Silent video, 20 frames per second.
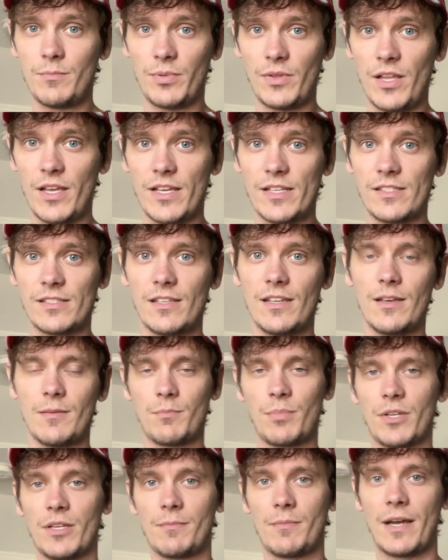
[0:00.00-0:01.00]
place,
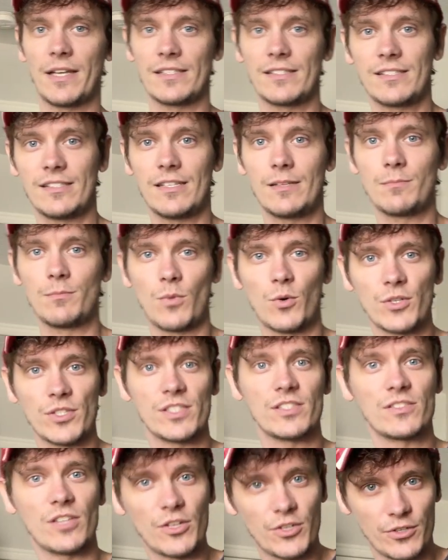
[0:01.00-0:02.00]
but it might seem more
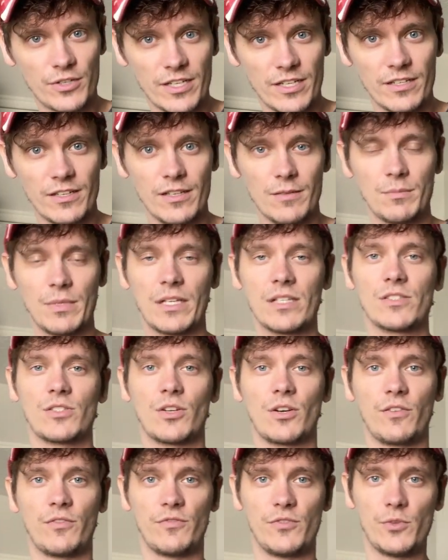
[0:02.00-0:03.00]
stuttery because
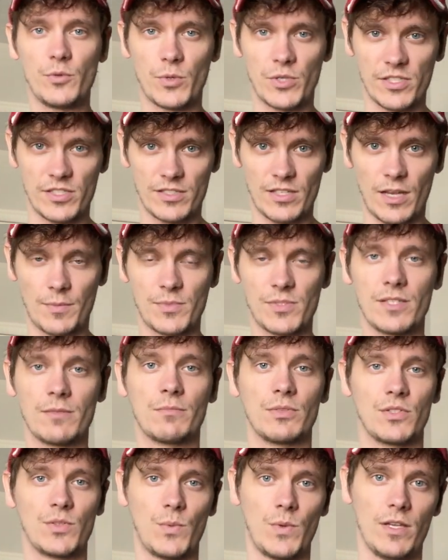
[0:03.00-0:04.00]
there are fewer steps in
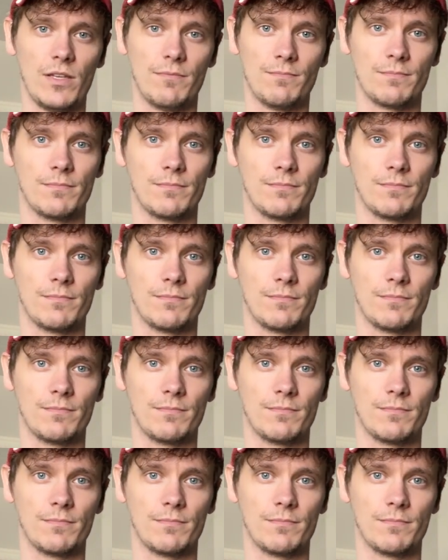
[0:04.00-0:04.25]
between.